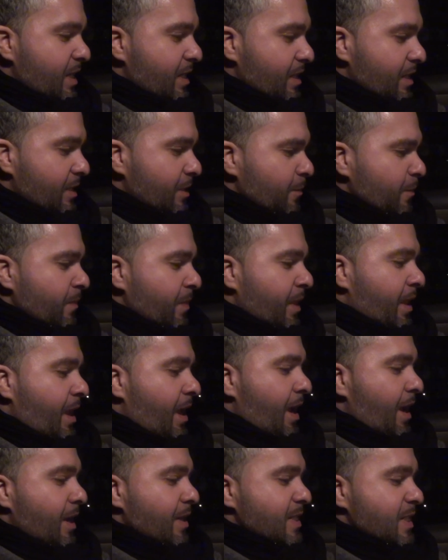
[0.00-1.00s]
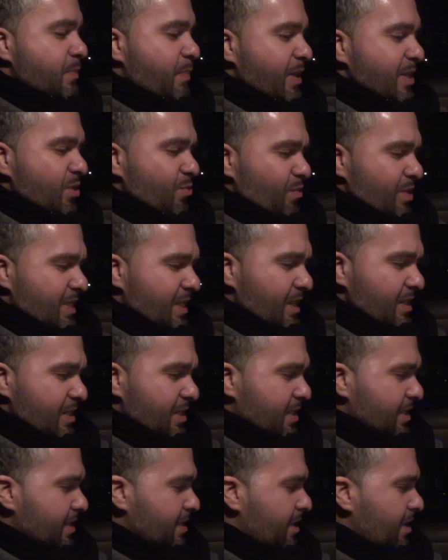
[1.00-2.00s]
needed, and special
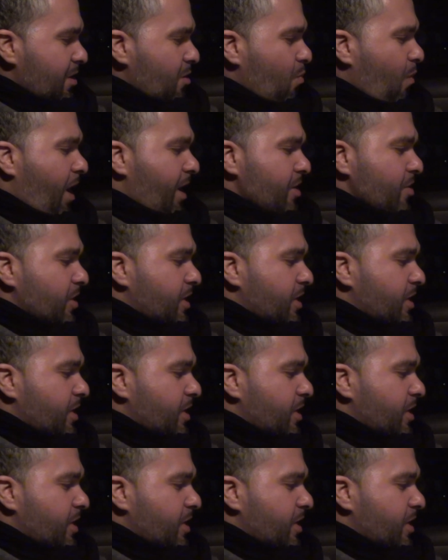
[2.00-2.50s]
attention, while